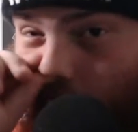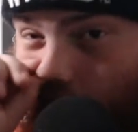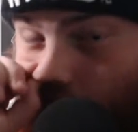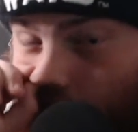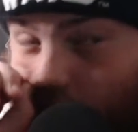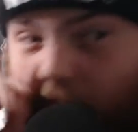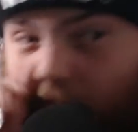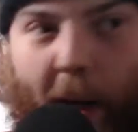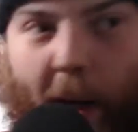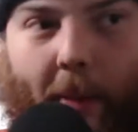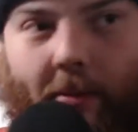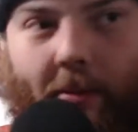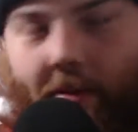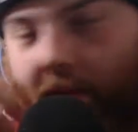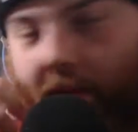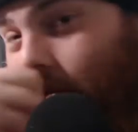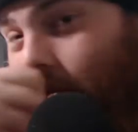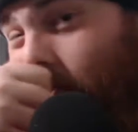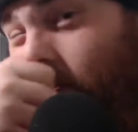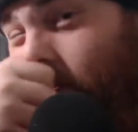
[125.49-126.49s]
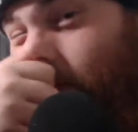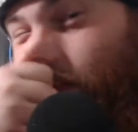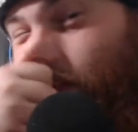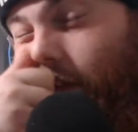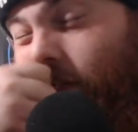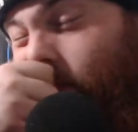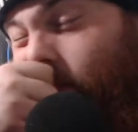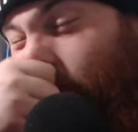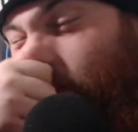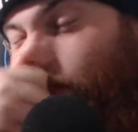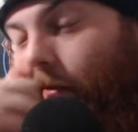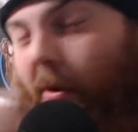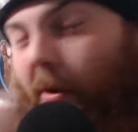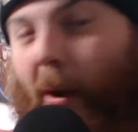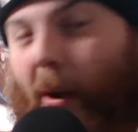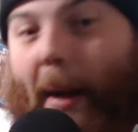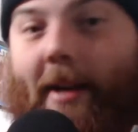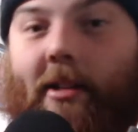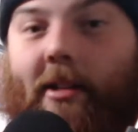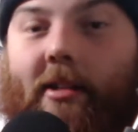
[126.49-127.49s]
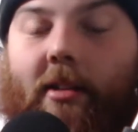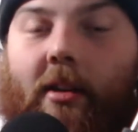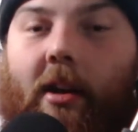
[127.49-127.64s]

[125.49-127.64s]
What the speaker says: like, Squid Games was the first Korean show I ever watched.